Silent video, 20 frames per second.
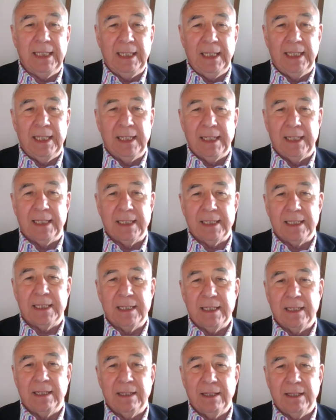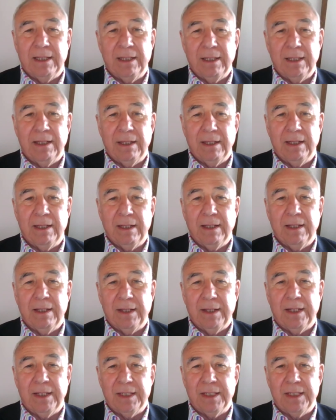years,
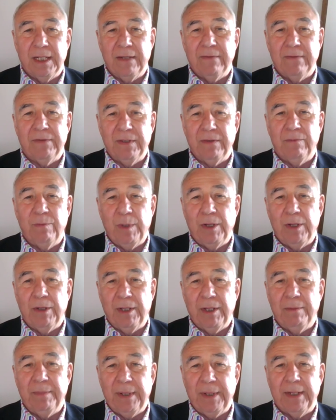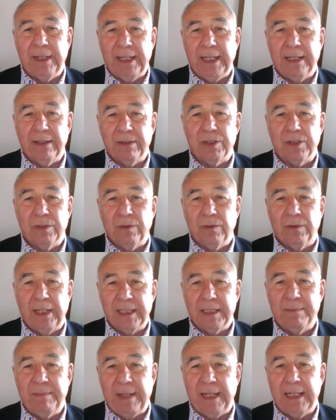the Conservative Woking Borough Council
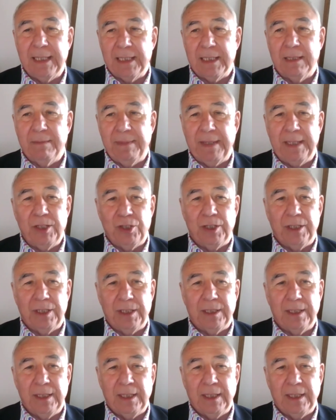has balanced the budget,